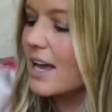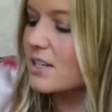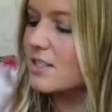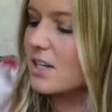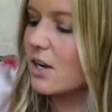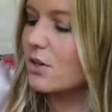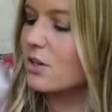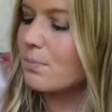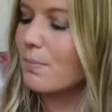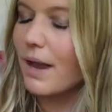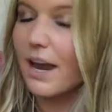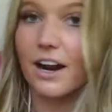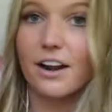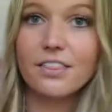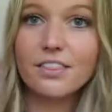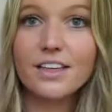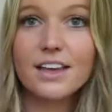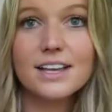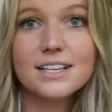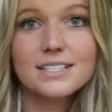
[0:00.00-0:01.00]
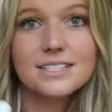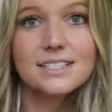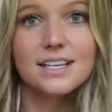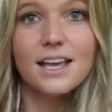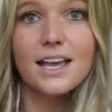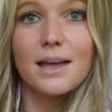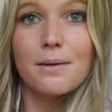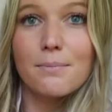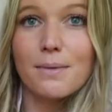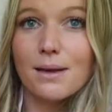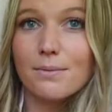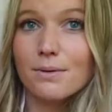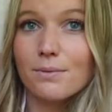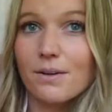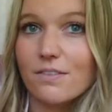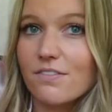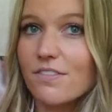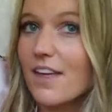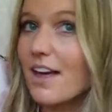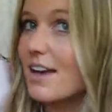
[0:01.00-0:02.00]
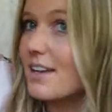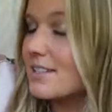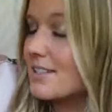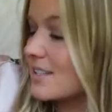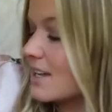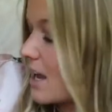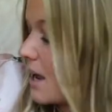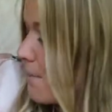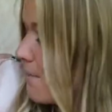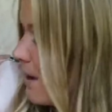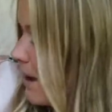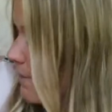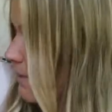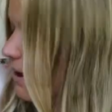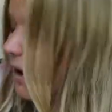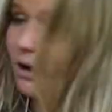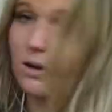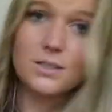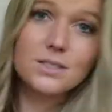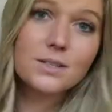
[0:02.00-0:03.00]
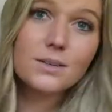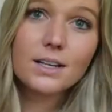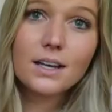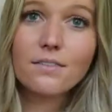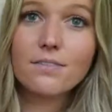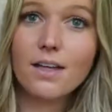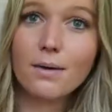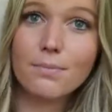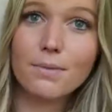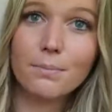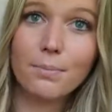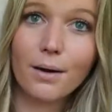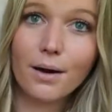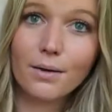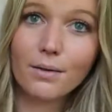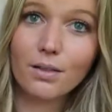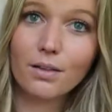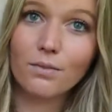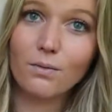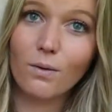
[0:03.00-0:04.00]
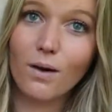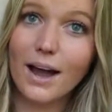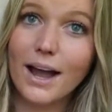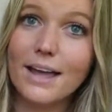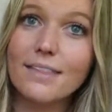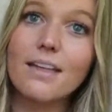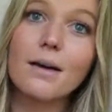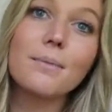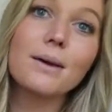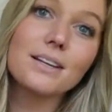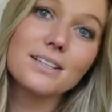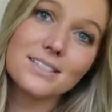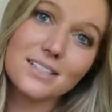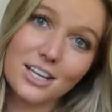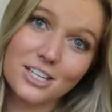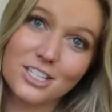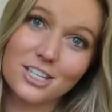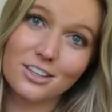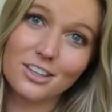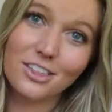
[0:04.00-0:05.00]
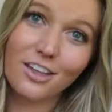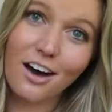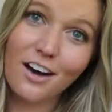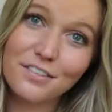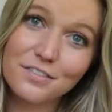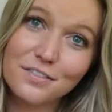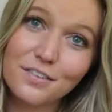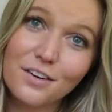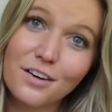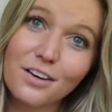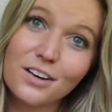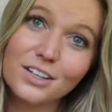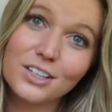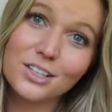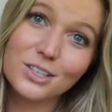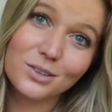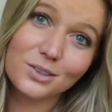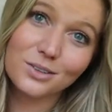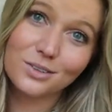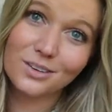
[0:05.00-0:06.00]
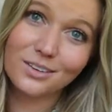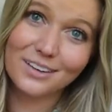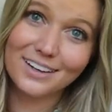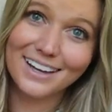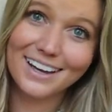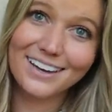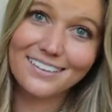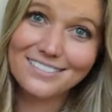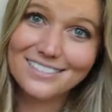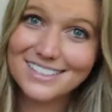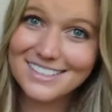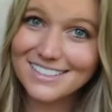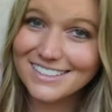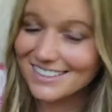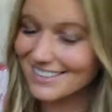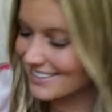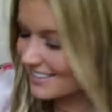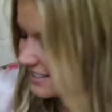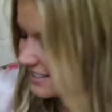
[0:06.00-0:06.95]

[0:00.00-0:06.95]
So you pair this maybe with this, maybe also give them the bottle of wine. That makes such a thoughtful, cute little gift.